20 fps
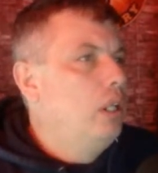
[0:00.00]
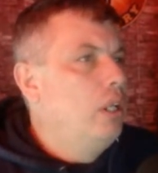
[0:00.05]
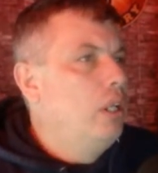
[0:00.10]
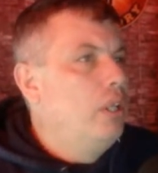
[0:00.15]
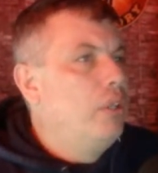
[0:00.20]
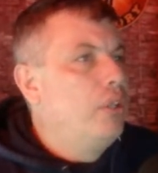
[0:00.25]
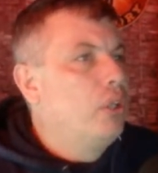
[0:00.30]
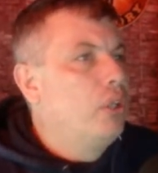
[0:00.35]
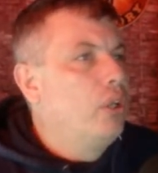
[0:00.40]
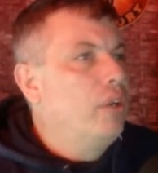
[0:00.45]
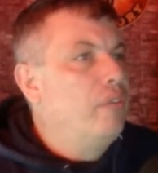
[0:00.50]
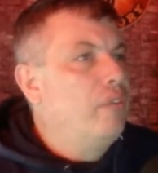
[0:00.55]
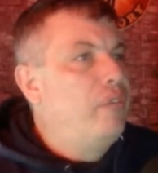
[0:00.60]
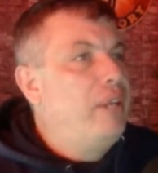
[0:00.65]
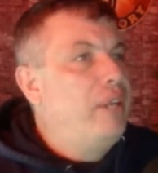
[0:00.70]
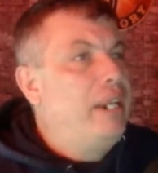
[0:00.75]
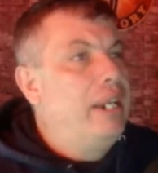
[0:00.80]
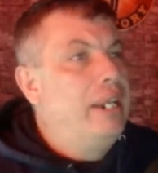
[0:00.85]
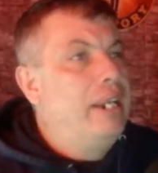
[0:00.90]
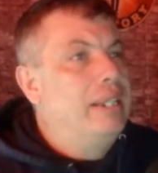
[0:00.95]
They're going to
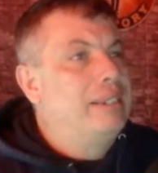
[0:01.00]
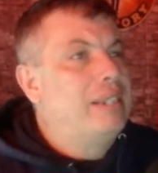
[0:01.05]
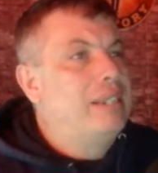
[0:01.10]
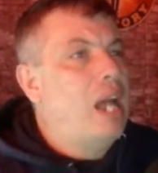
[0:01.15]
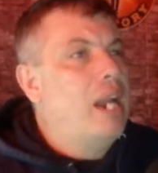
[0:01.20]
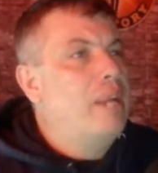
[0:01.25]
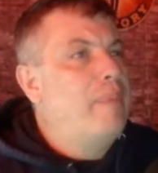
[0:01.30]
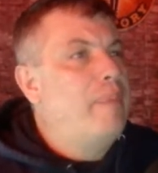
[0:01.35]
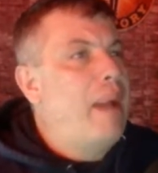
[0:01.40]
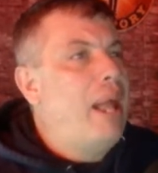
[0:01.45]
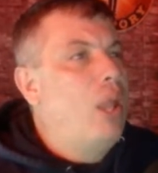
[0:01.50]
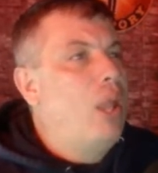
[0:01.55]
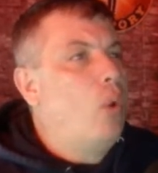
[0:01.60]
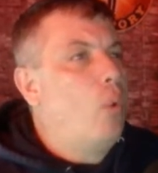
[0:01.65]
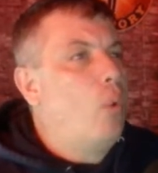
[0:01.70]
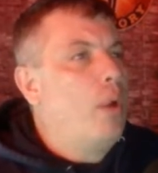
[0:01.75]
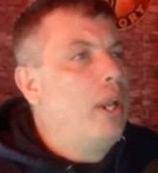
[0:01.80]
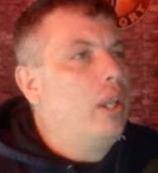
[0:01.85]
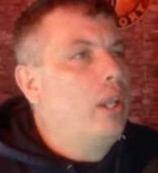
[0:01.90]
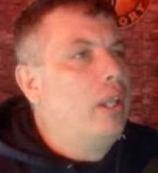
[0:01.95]
feed it inside to Ballo.
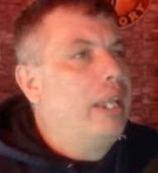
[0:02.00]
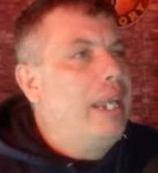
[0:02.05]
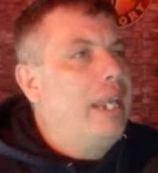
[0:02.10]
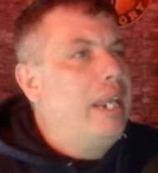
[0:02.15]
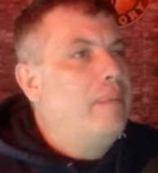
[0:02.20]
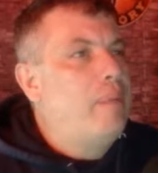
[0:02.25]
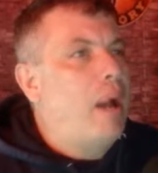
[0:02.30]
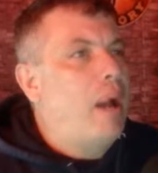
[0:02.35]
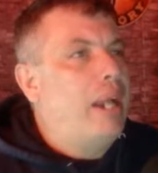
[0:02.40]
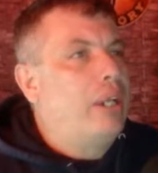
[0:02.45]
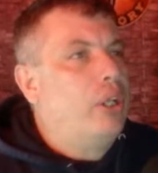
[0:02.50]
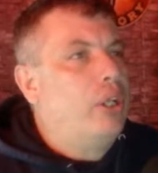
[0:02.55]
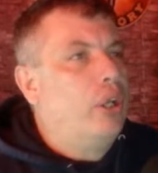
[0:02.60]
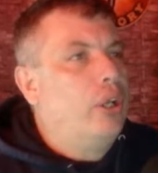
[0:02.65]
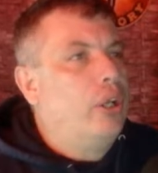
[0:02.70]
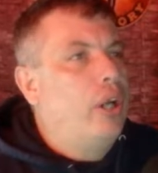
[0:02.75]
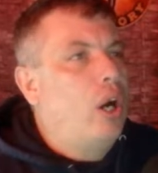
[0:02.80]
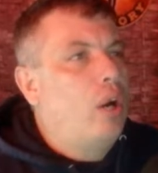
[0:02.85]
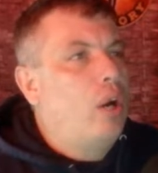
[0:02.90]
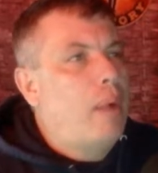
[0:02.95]
What a lead by
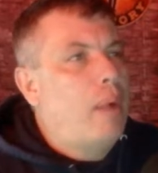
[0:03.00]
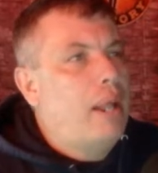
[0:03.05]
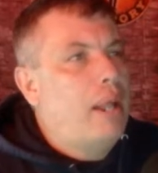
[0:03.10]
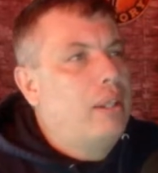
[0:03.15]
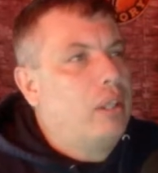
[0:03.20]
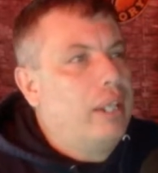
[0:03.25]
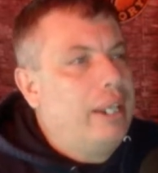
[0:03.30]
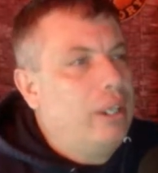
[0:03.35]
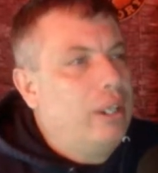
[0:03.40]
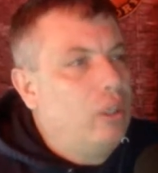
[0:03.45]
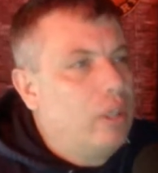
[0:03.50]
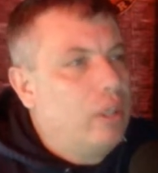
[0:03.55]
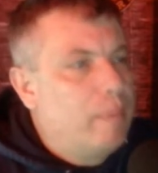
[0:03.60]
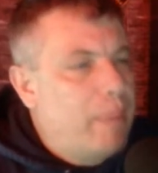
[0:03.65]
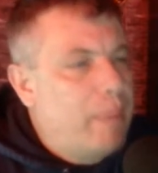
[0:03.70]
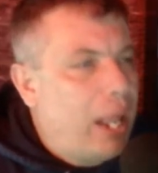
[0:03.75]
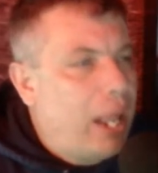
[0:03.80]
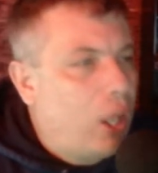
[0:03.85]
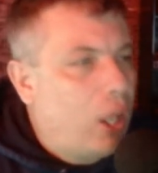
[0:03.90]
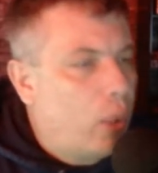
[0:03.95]
Leal, and
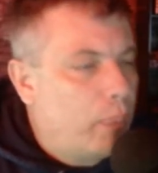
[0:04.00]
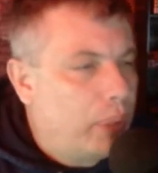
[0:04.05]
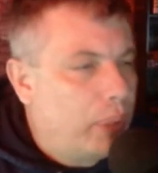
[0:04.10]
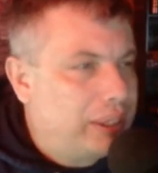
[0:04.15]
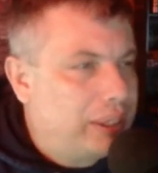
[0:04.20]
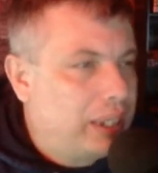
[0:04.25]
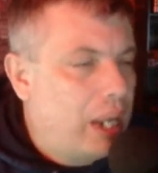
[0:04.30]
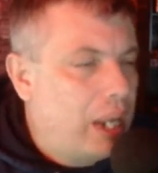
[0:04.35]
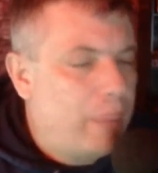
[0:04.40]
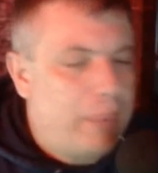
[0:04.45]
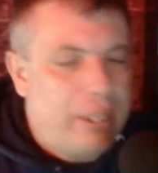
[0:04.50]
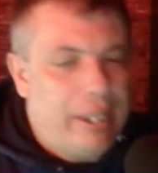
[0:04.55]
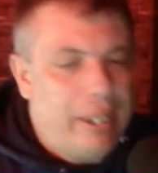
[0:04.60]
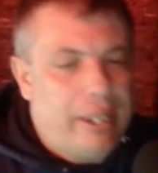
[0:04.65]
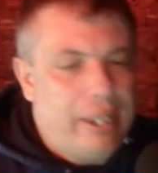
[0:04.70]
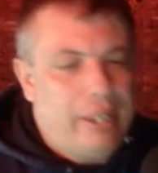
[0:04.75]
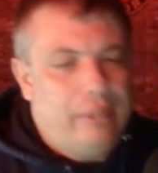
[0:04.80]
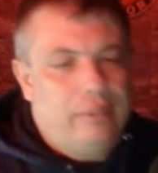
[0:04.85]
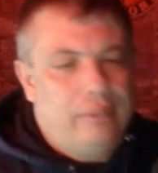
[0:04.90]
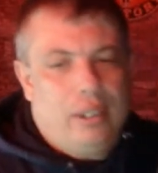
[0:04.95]
Ballo puts it up and
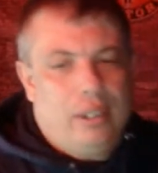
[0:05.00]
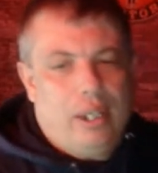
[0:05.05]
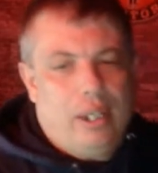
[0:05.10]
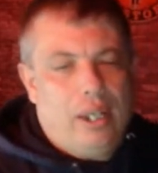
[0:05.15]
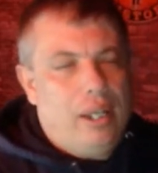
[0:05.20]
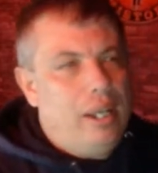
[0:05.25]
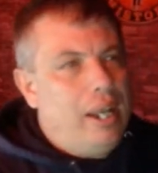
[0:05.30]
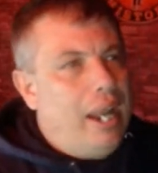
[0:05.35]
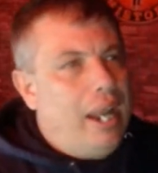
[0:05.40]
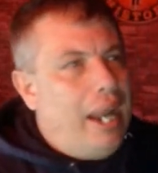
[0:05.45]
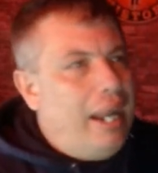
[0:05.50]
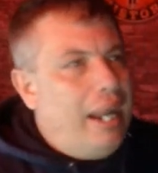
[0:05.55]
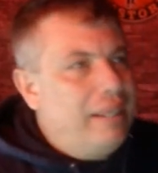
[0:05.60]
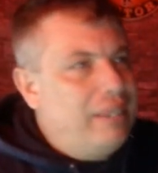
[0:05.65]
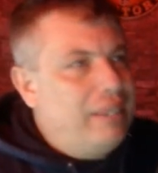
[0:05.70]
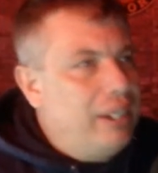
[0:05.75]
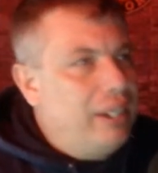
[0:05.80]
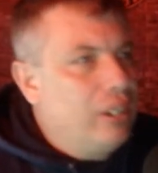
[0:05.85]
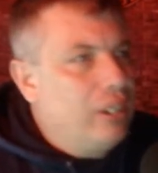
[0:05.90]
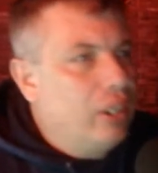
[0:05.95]
in.
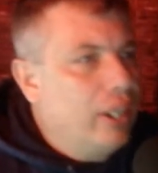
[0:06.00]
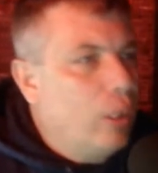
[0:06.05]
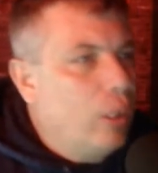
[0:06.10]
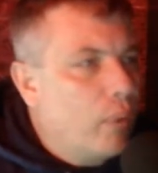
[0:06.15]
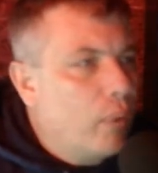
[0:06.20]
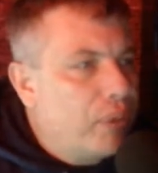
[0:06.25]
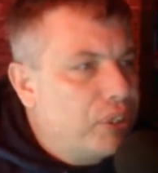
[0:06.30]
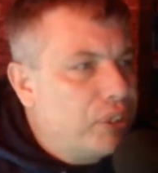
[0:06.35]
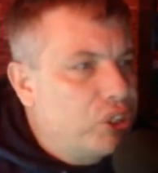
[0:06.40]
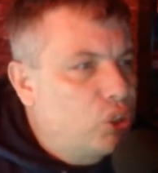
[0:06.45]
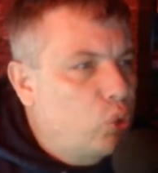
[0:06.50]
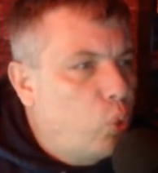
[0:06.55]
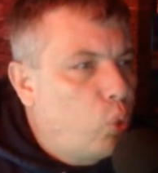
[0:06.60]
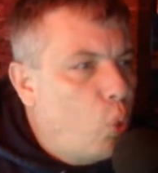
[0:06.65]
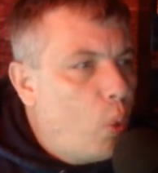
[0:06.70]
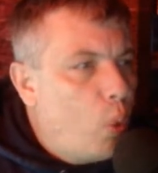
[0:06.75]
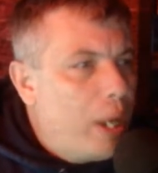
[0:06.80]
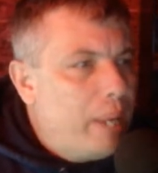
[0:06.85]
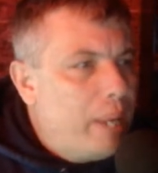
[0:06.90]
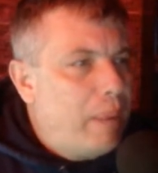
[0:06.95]
Anthony Leal with a
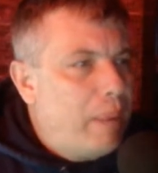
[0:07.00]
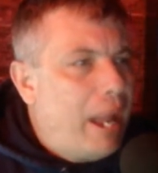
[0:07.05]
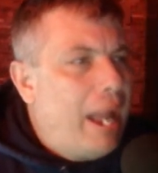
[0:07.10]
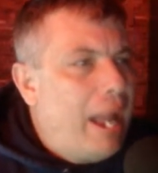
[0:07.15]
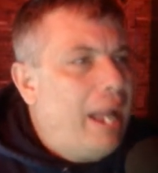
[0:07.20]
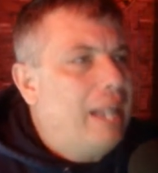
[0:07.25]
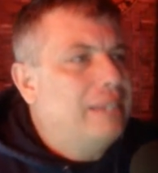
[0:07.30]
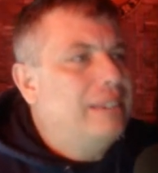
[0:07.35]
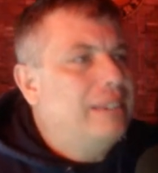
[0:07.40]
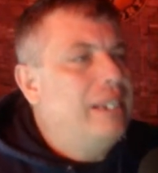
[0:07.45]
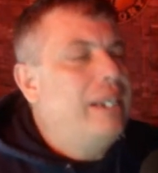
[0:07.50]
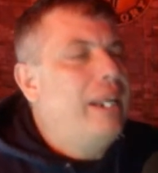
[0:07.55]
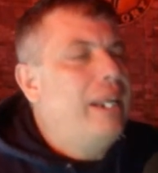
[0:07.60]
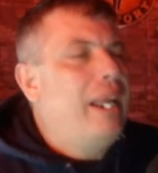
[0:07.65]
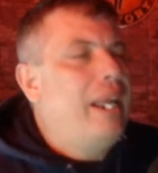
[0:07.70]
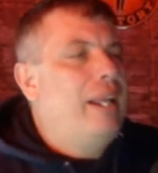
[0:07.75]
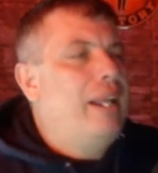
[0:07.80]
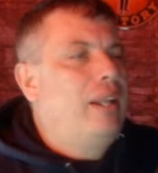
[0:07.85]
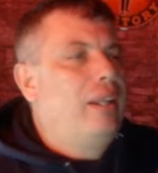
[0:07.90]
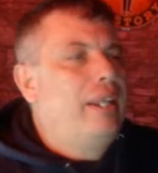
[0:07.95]
sweet pass.
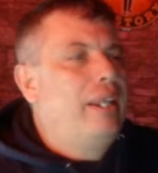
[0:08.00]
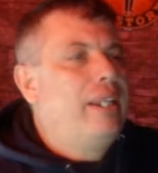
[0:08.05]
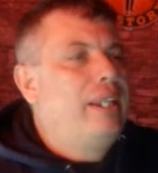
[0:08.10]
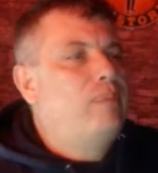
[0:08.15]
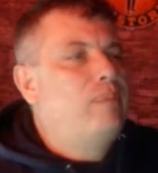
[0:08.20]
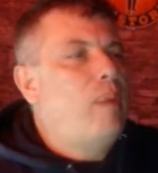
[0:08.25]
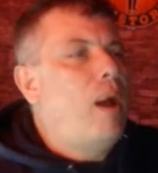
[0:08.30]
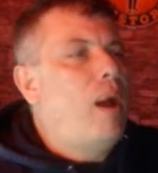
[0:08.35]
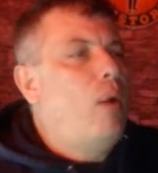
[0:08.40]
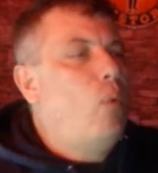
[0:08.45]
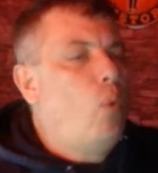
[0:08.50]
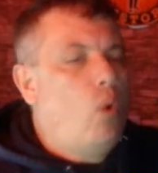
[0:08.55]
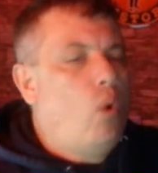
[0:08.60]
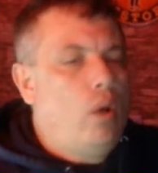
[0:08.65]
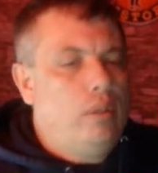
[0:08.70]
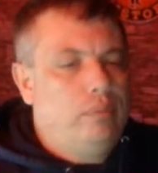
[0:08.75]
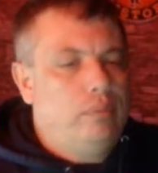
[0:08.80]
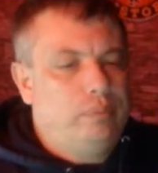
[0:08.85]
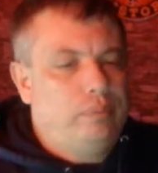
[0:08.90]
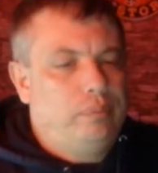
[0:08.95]
Indiana leads by 1.